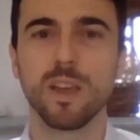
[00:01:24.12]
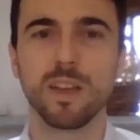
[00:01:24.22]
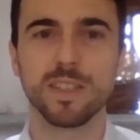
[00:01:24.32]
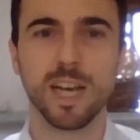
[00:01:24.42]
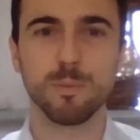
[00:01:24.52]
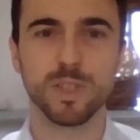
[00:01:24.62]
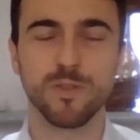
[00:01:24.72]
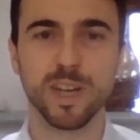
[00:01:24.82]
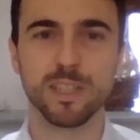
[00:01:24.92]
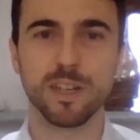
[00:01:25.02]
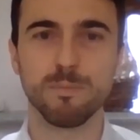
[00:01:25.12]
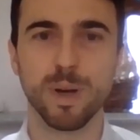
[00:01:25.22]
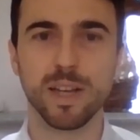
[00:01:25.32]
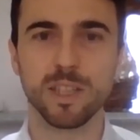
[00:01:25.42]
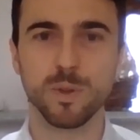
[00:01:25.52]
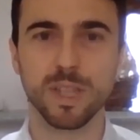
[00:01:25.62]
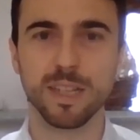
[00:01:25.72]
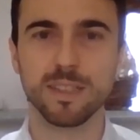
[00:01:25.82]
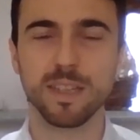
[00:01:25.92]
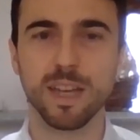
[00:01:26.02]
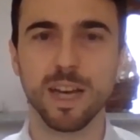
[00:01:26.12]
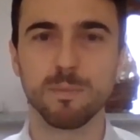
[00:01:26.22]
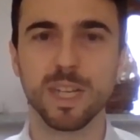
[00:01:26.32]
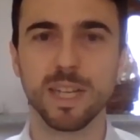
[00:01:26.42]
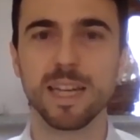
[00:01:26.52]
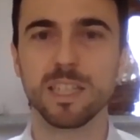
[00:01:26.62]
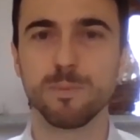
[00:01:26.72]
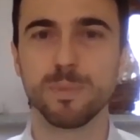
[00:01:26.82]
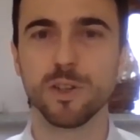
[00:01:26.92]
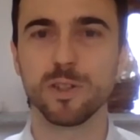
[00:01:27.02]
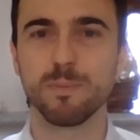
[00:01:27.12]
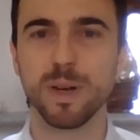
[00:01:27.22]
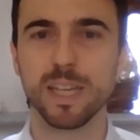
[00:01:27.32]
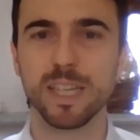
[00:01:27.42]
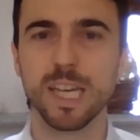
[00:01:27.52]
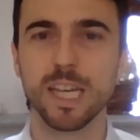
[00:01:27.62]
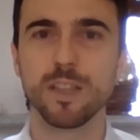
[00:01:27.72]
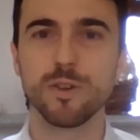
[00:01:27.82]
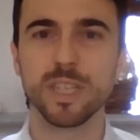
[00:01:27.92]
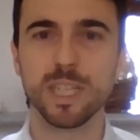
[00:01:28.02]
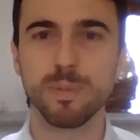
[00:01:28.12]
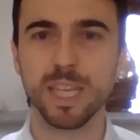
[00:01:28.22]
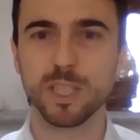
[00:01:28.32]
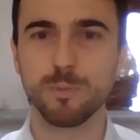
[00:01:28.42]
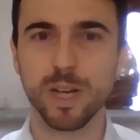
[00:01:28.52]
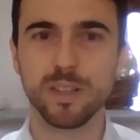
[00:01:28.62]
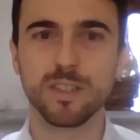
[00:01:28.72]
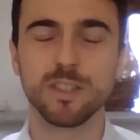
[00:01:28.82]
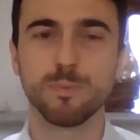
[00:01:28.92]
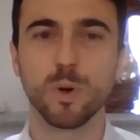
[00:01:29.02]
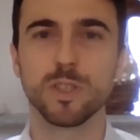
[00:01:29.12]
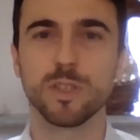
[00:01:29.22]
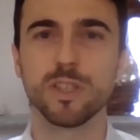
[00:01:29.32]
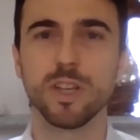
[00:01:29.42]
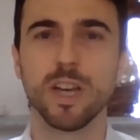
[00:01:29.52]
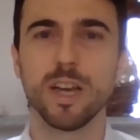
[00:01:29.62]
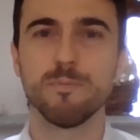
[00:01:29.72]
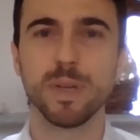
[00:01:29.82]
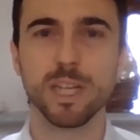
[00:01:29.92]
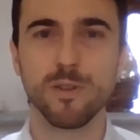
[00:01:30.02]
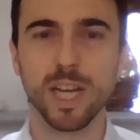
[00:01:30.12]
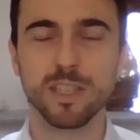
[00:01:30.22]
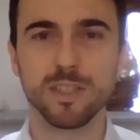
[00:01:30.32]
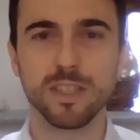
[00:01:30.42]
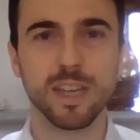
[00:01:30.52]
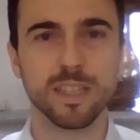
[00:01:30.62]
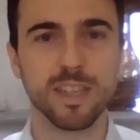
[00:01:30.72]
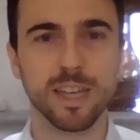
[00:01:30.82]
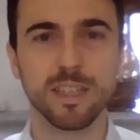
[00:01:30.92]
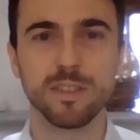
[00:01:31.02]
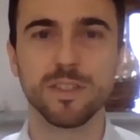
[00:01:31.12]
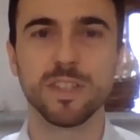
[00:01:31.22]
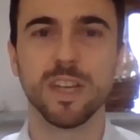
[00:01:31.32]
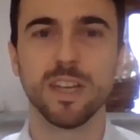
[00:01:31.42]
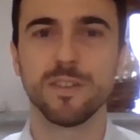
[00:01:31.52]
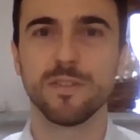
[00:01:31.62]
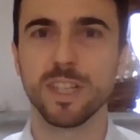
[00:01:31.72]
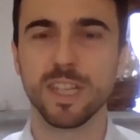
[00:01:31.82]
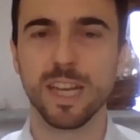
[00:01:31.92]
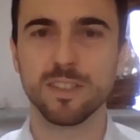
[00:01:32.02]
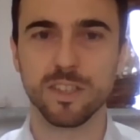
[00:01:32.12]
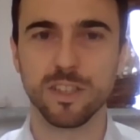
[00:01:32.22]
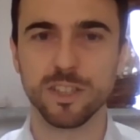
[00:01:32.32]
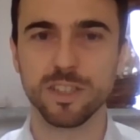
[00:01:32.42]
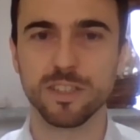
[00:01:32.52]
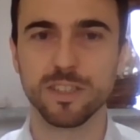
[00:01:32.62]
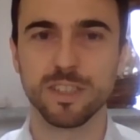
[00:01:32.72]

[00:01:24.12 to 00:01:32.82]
and to help us find our bearings within it, I'm delighted to be joined by three deeply experienced sports media rights executives for today's discussion.